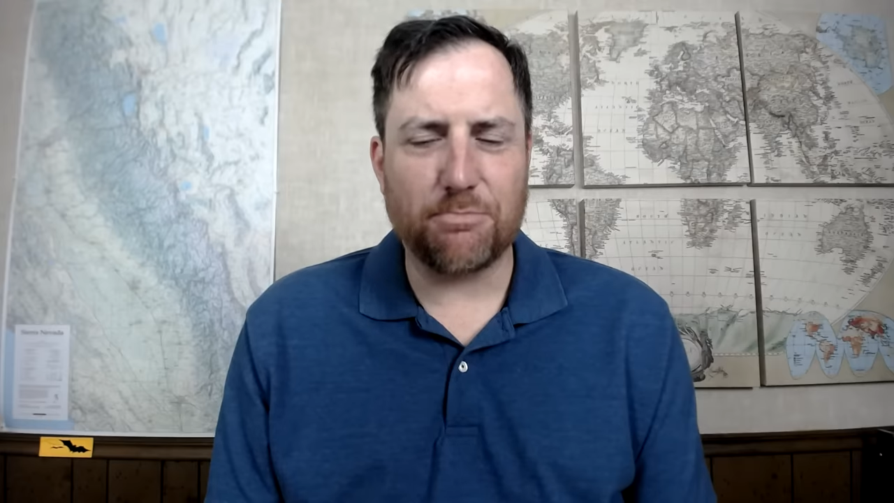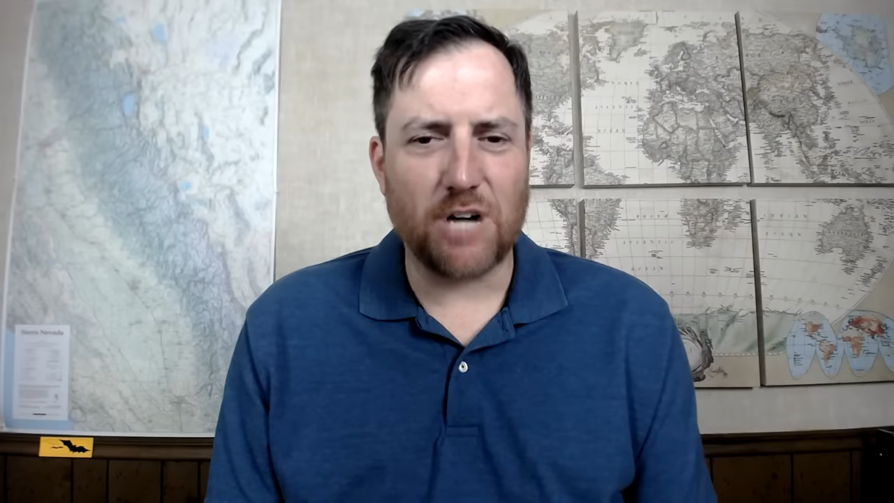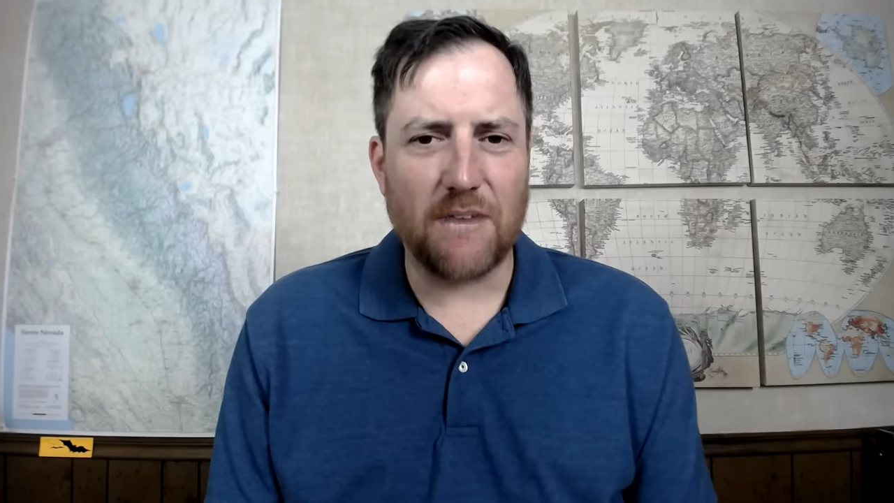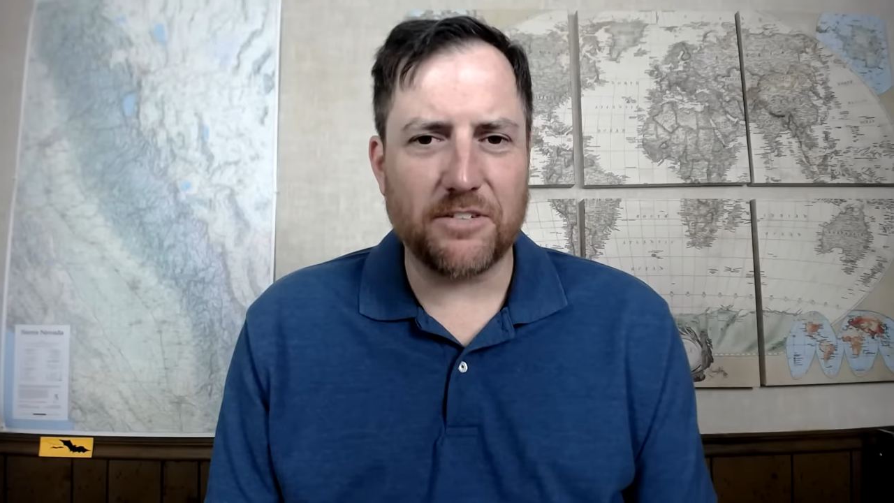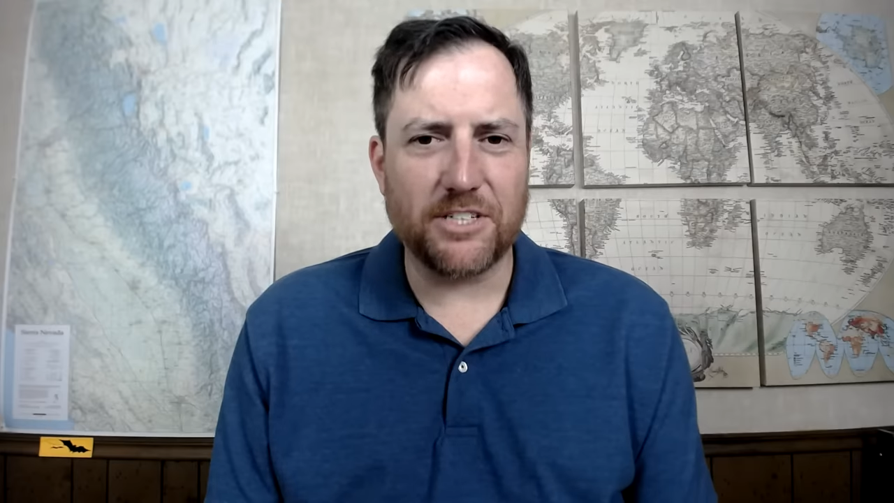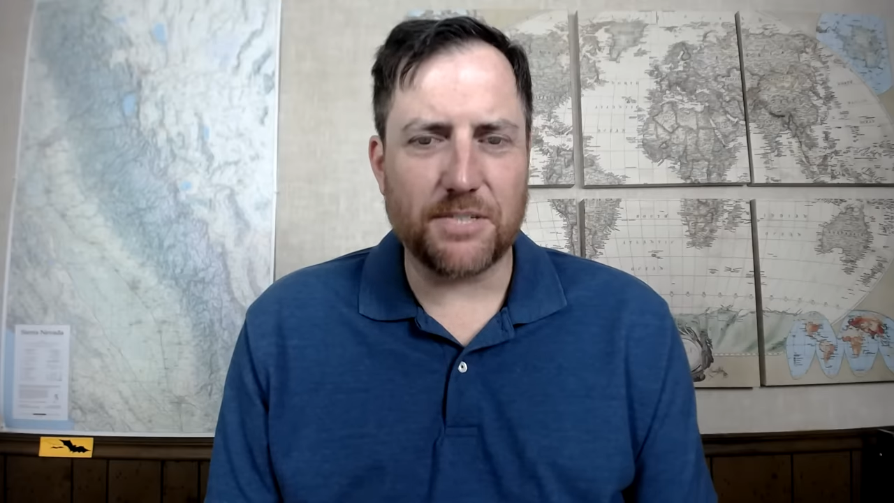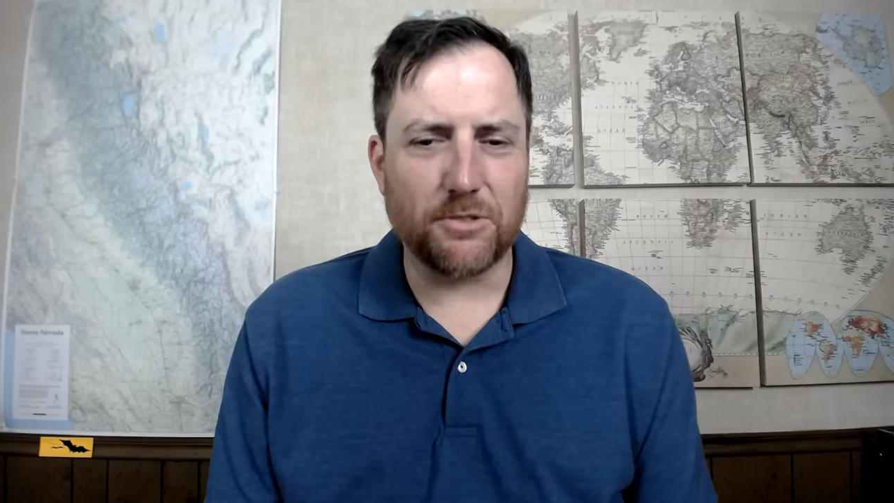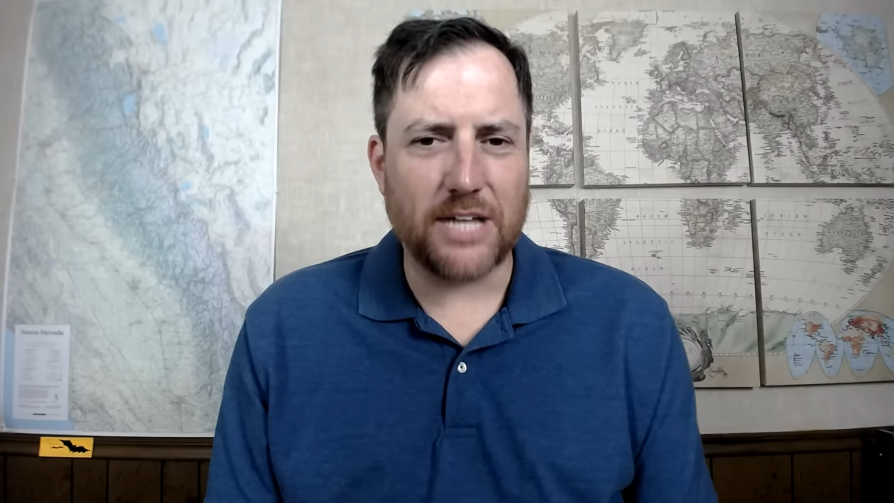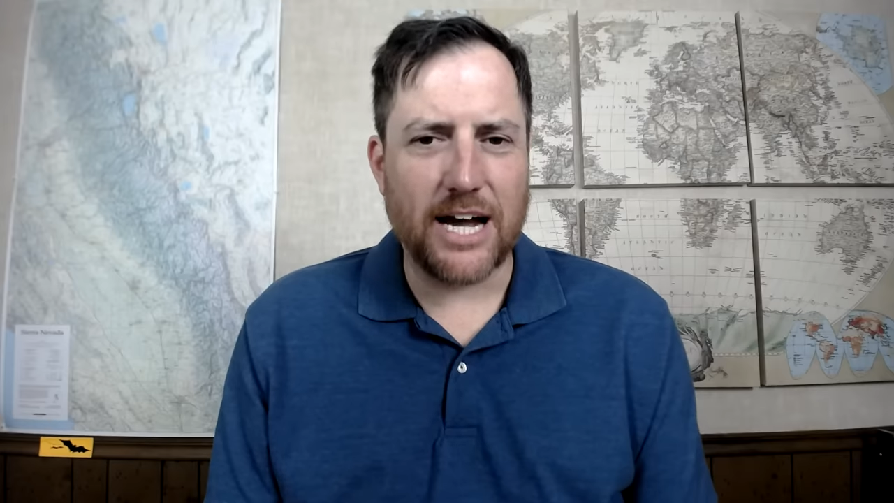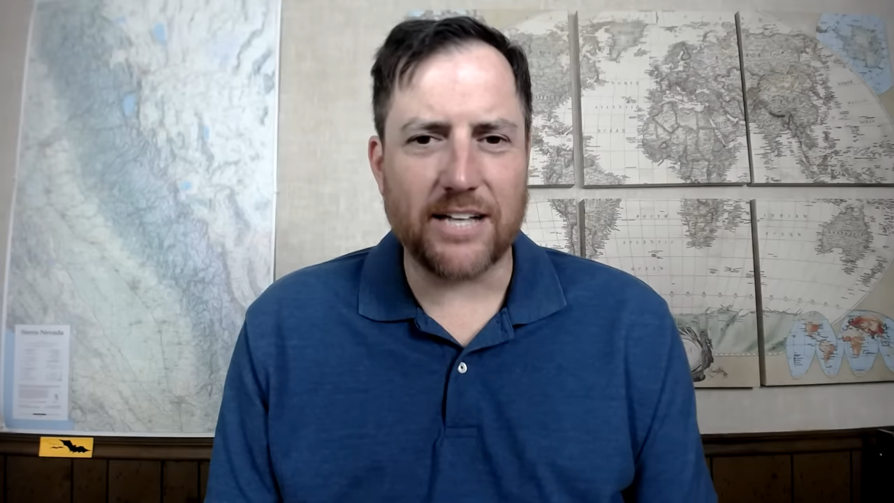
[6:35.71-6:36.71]
is
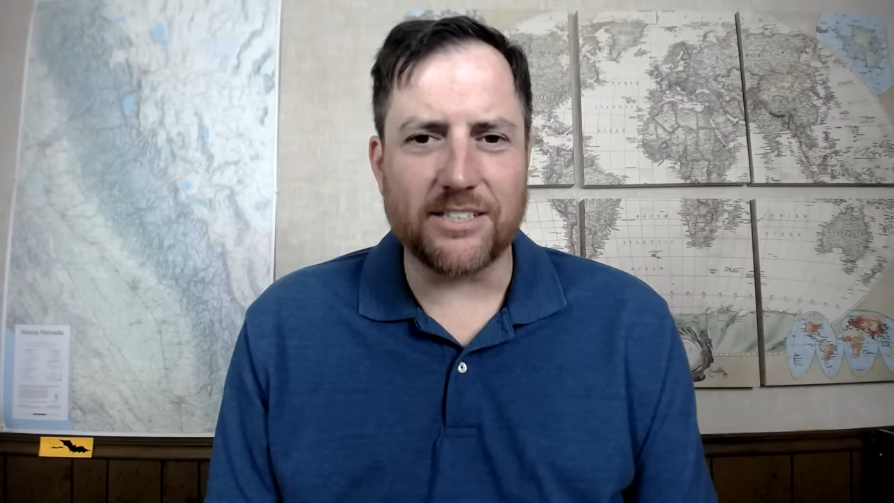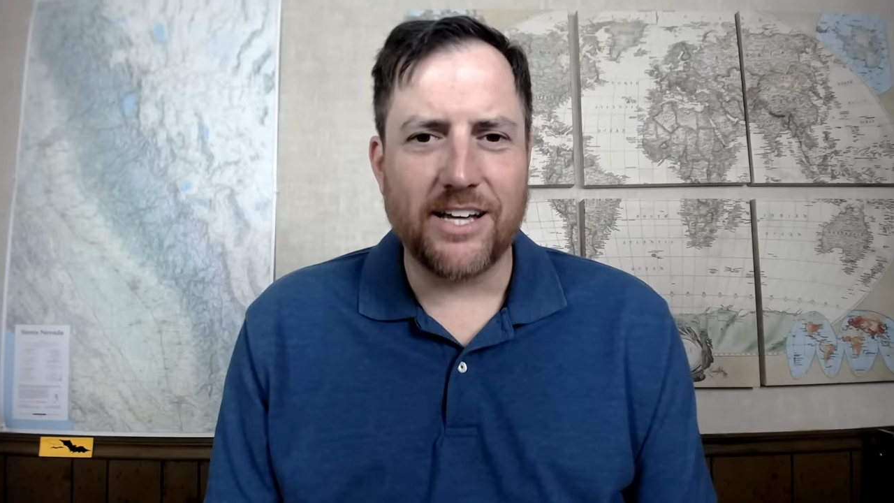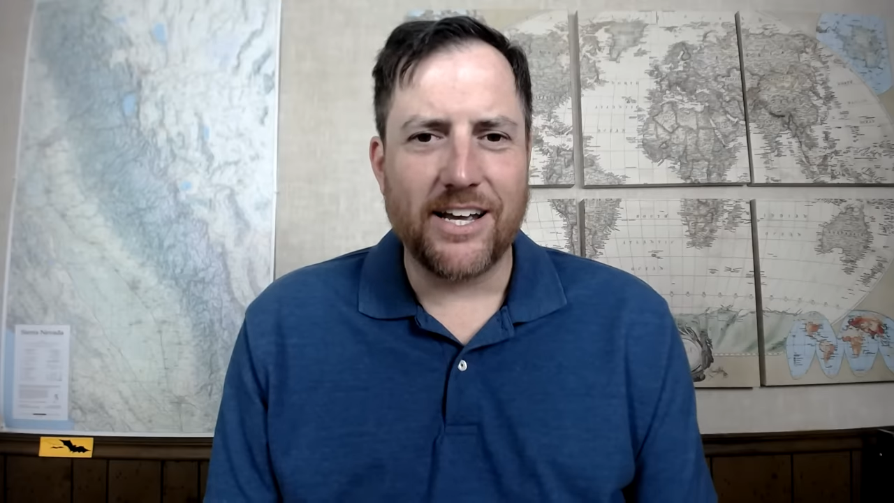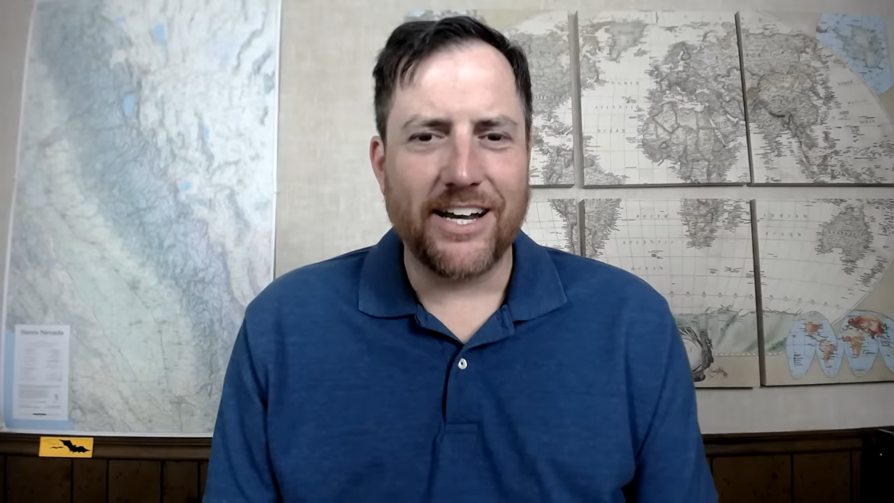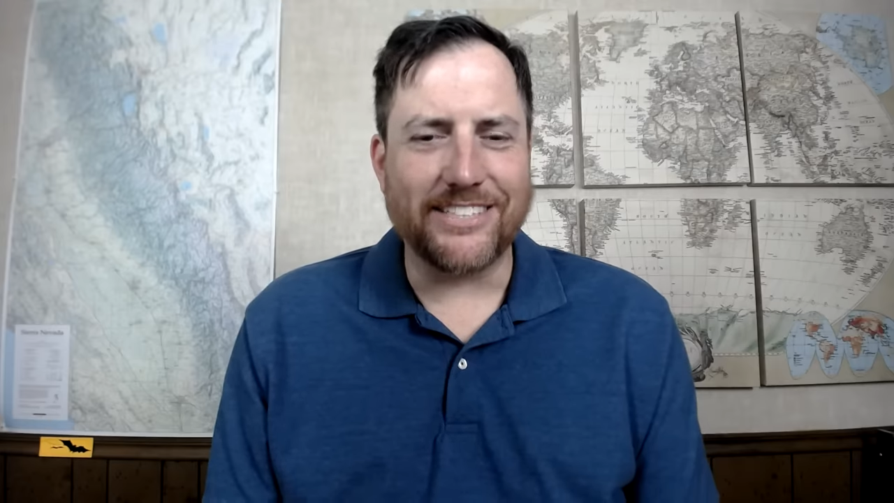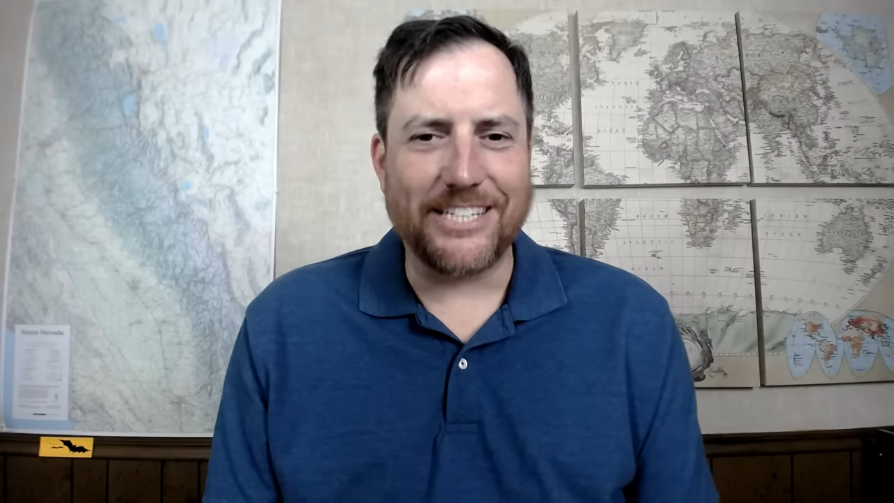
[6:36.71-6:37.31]
Providence, Rhode Island.